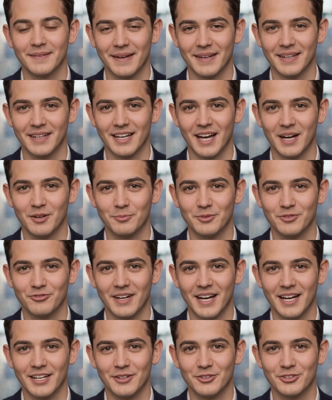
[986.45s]
Cloud
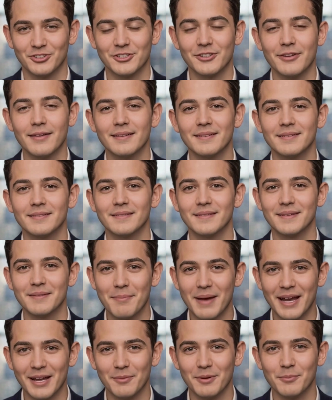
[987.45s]
providers,
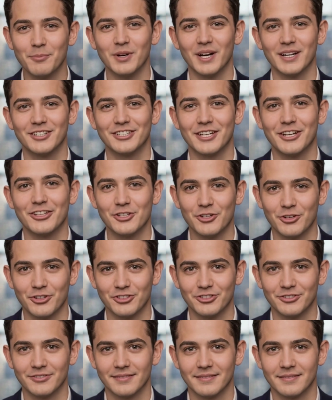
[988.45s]
payment
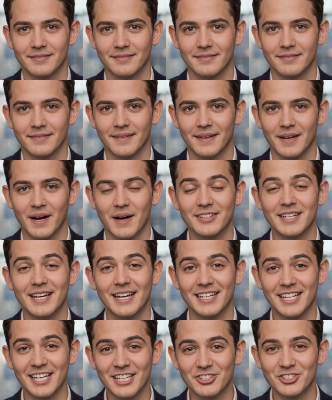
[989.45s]
processors,
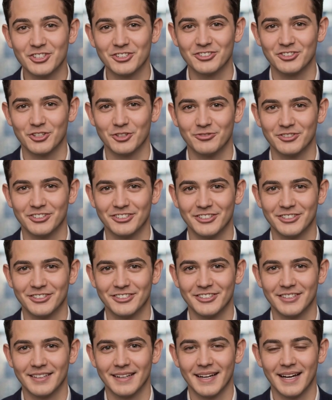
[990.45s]
authentication
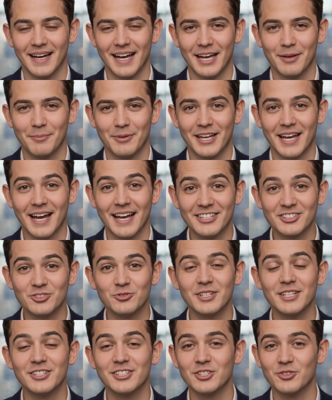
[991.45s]
services, APIs you
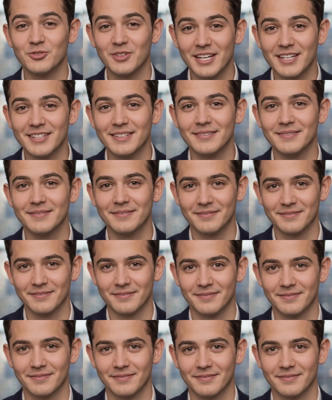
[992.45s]
integrate,
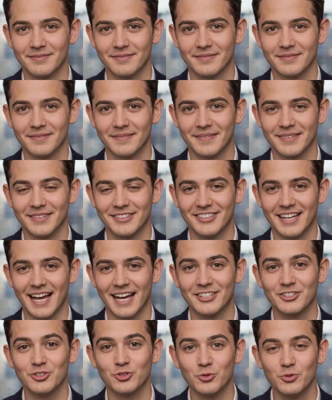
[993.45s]

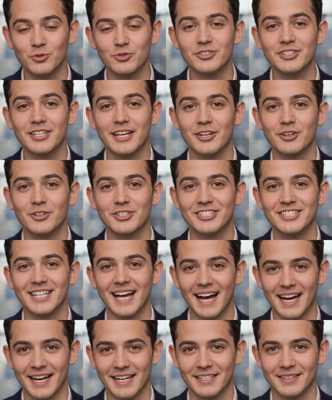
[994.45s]
SaaS tools in your
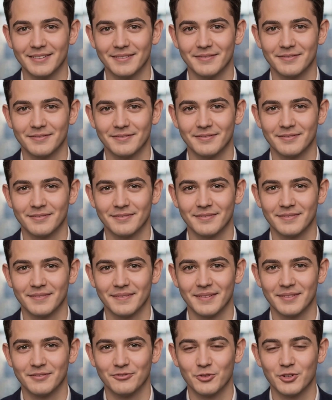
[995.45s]
stack.
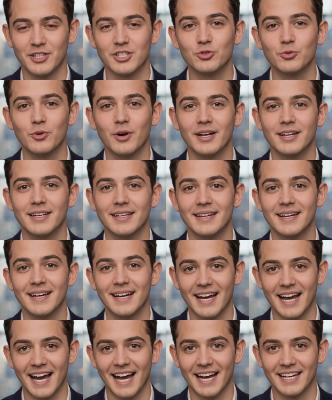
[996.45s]
For each one,
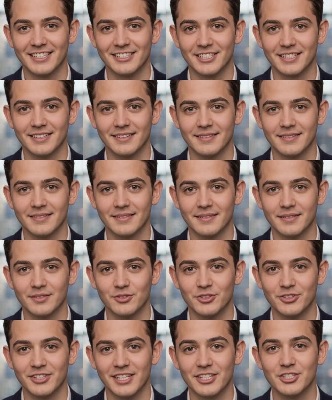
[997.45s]
ask,
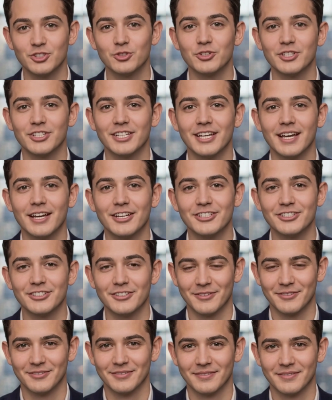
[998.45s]
could they Unity us?
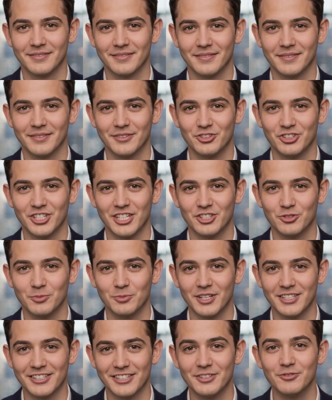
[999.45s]
Change
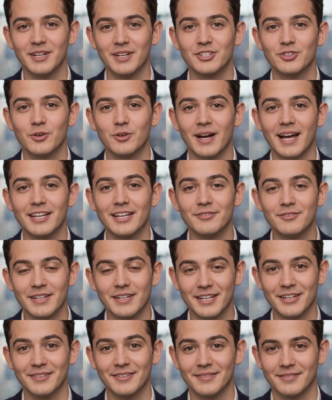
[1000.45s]
pricing retroactively.